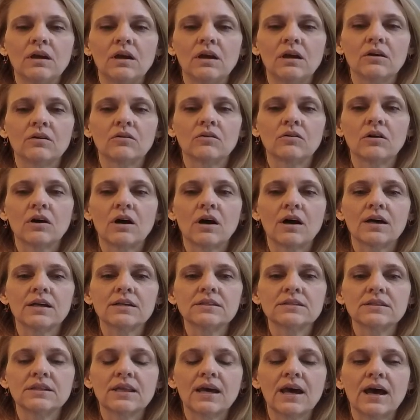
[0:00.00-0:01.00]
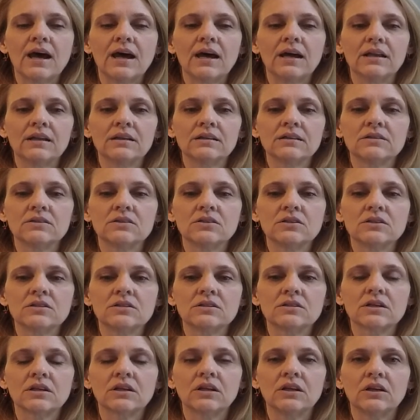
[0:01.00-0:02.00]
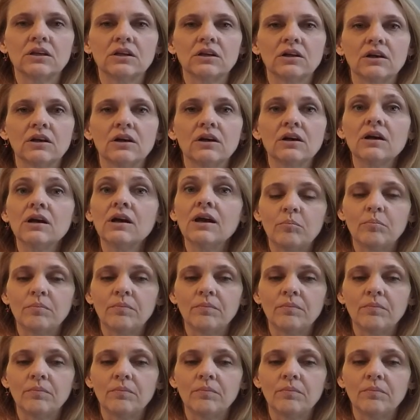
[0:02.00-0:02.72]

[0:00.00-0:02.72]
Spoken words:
across that to secure